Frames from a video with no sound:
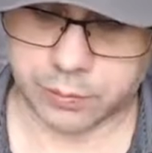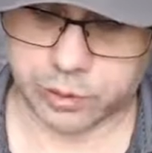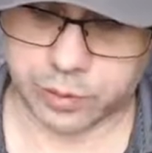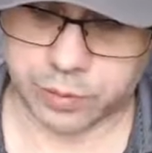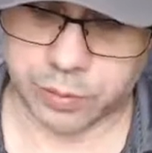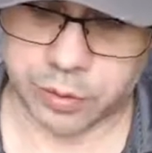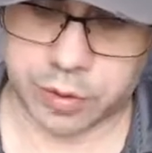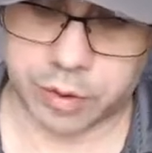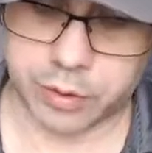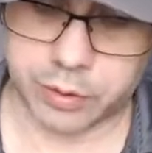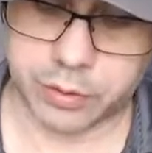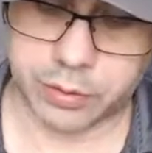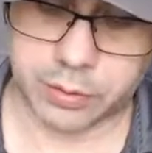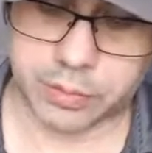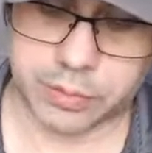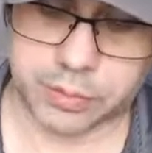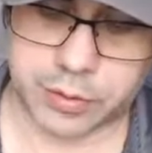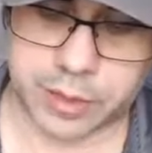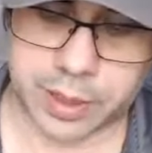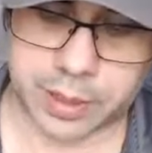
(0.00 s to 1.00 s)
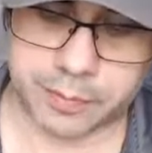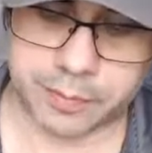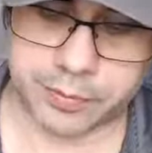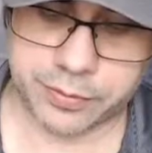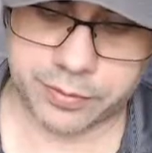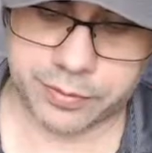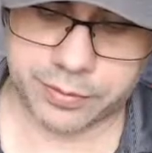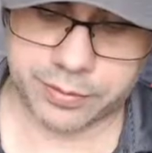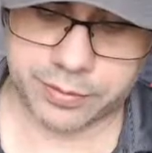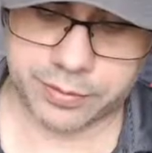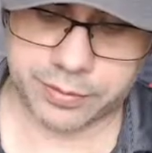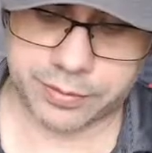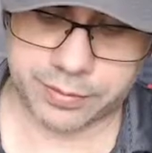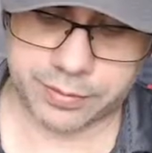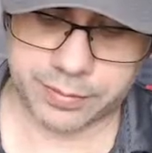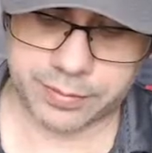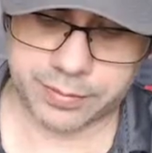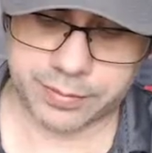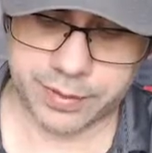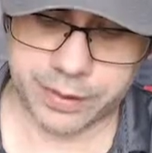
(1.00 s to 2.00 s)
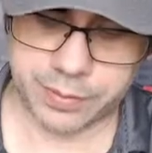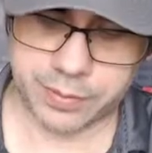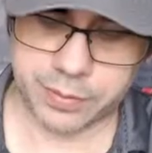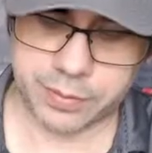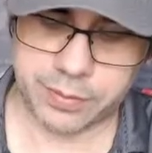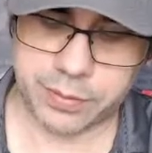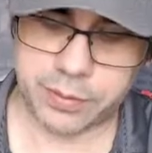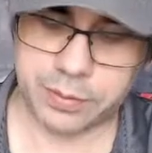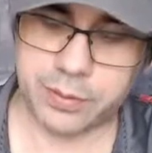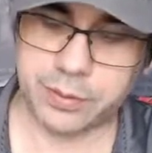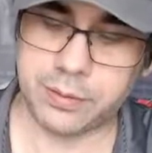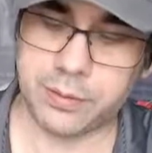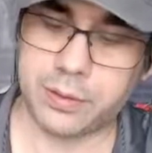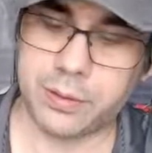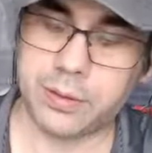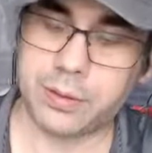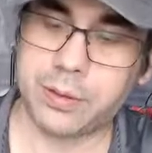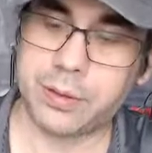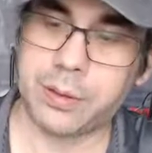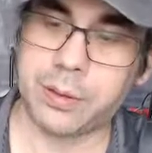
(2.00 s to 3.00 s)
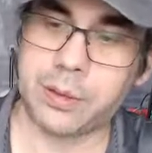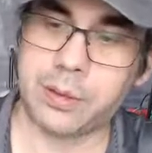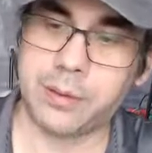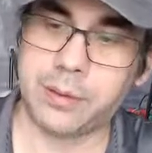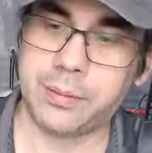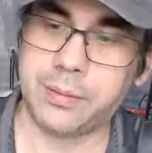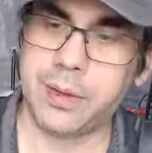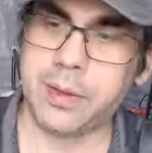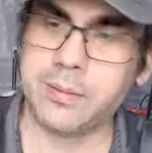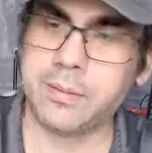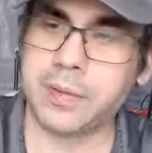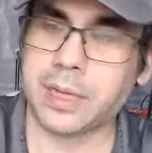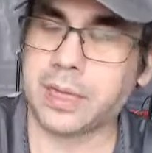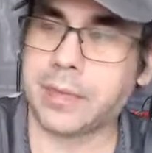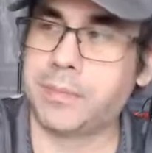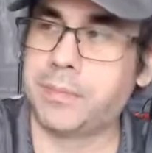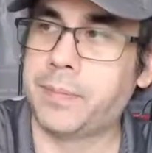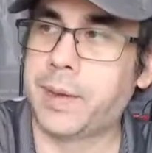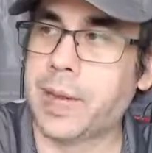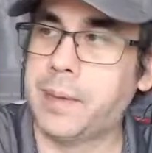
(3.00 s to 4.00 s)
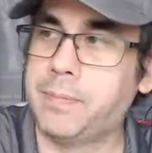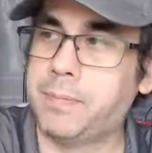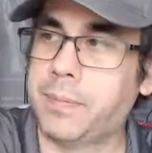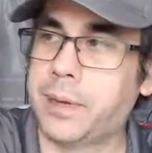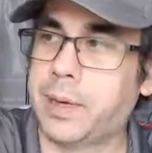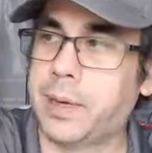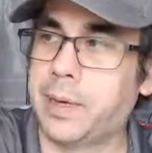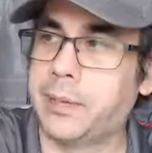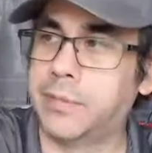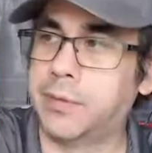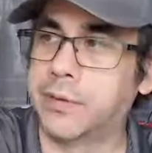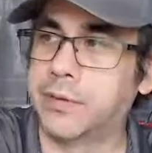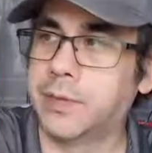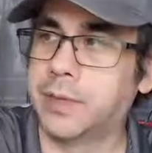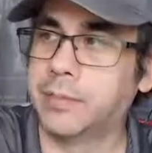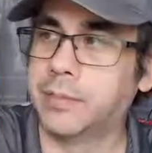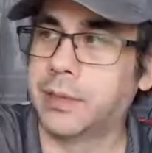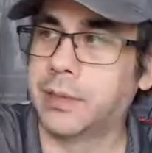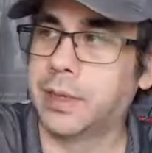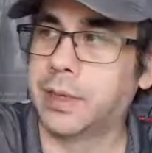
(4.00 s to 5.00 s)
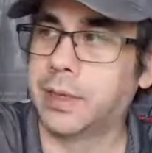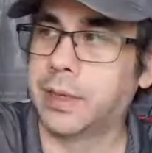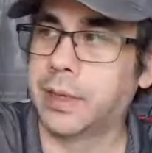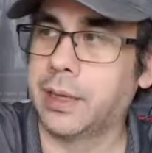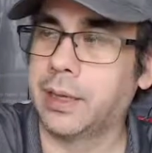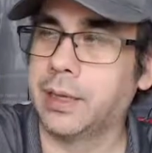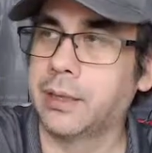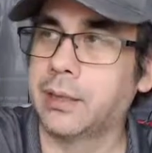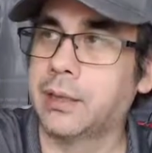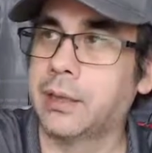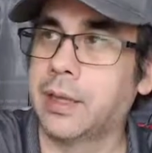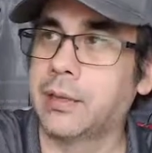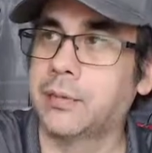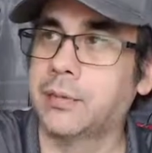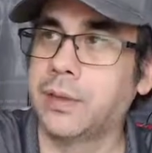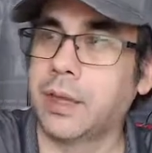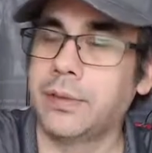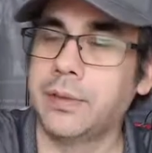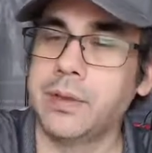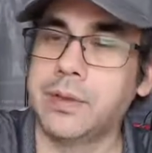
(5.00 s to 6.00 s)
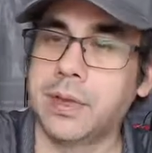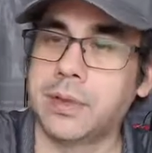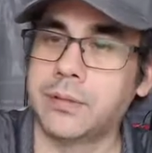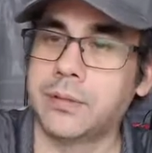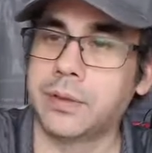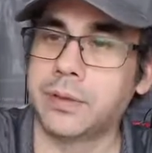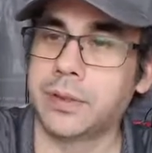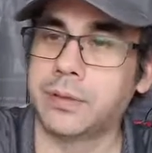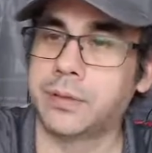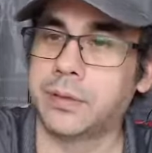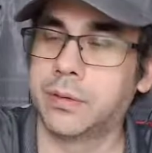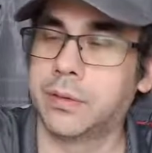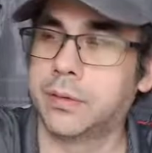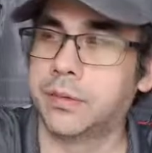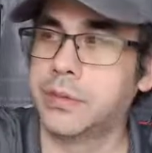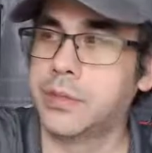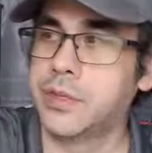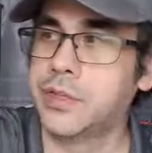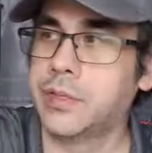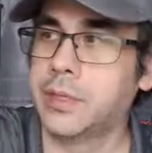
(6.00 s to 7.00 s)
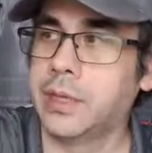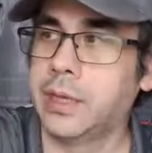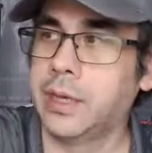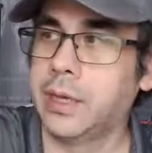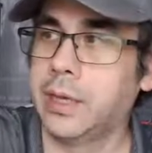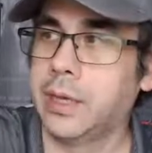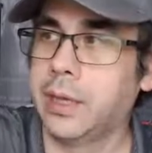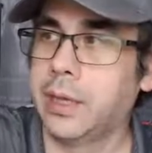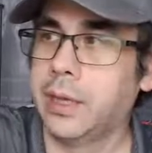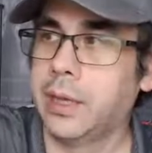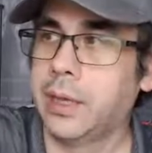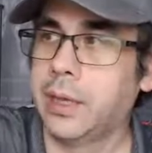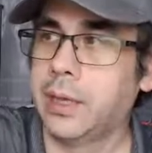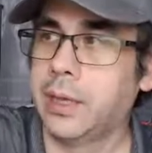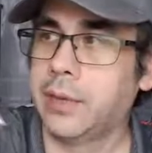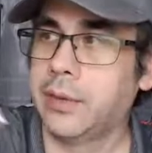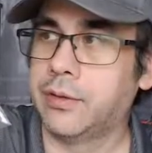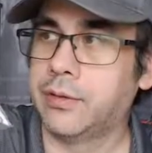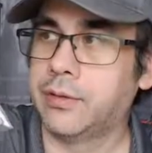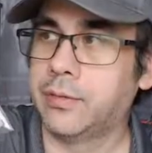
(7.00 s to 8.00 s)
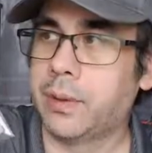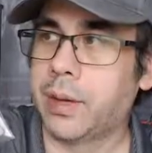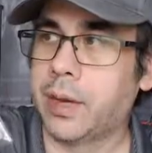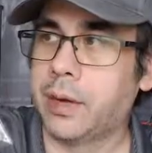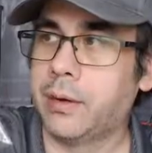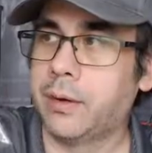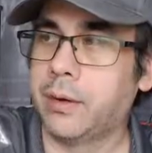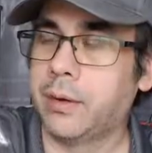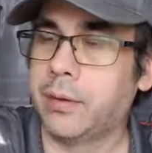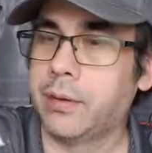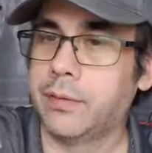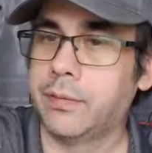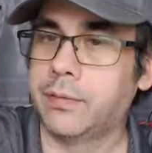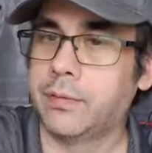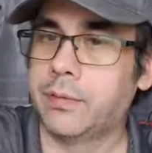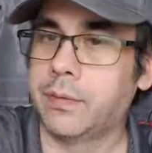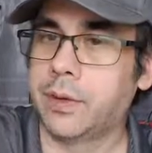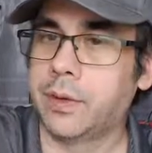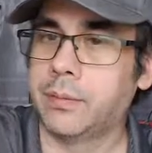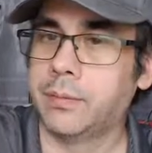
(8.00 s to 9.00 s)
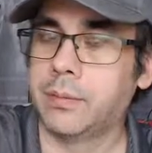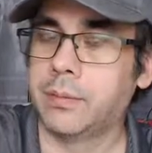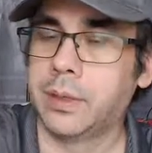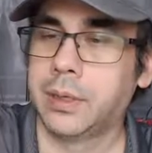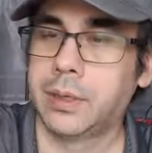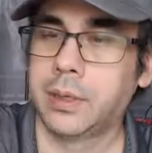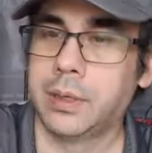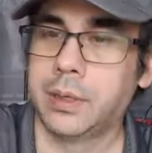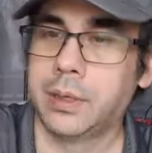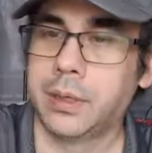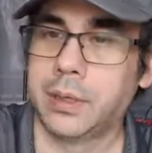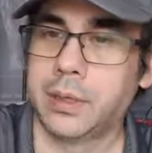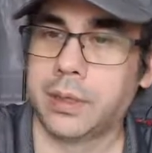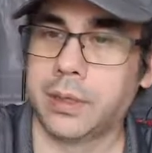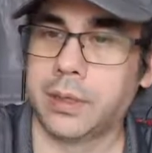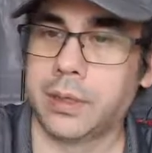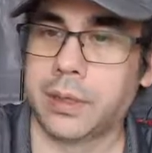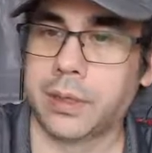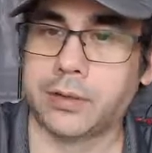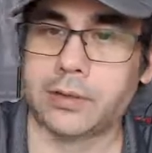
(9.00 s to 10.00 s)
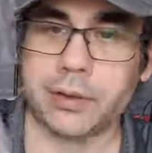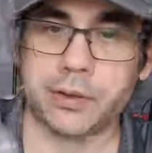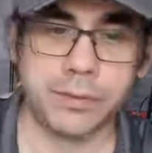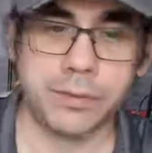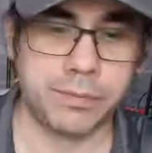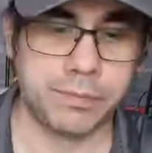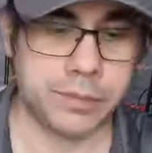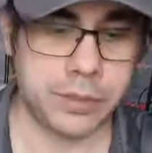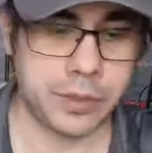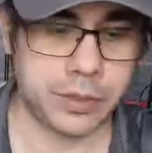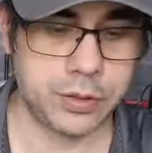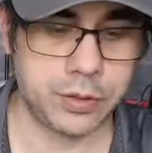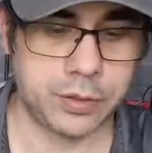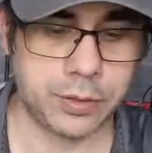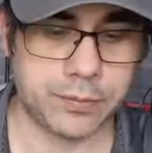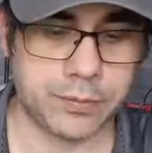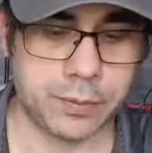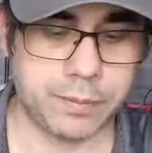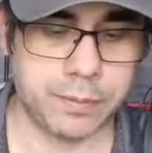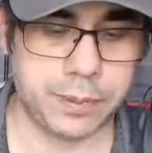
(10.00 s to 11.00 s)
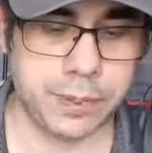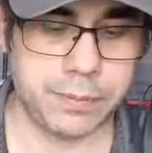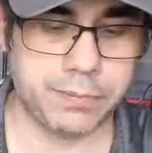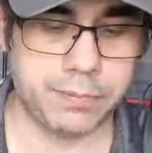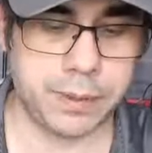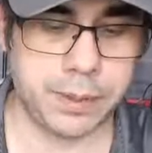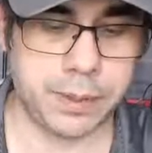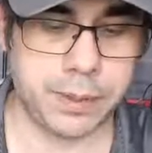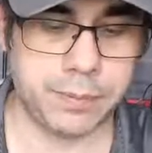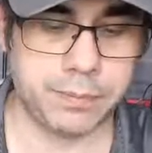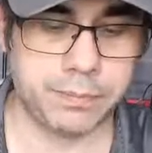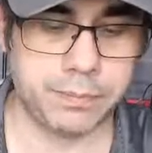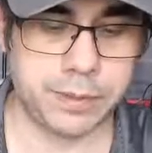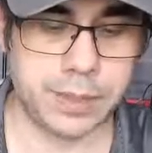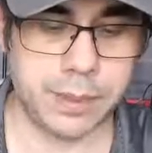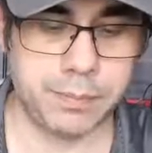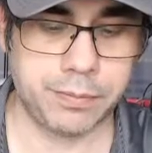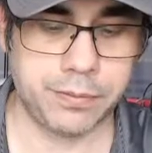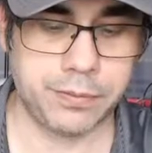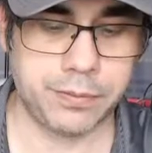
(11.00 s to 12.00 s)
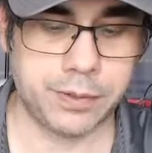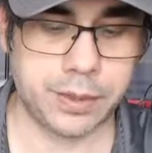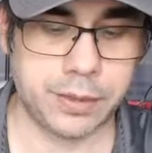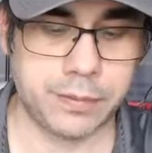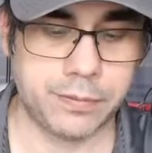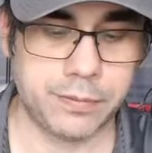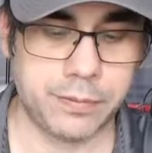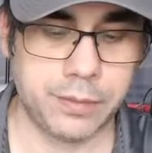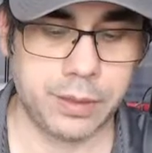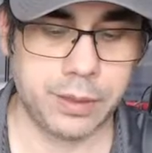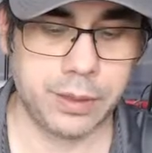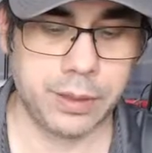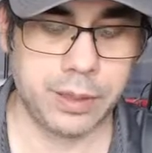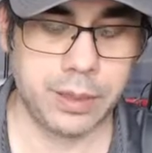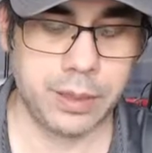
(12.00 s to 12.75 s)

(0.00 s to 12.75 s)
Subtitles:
Small little props. I don't know what to call them. Like a pipe bomb or something like that. I think that's what they were originally inspired from. I saw some pictures of a pipe bomb type stuff,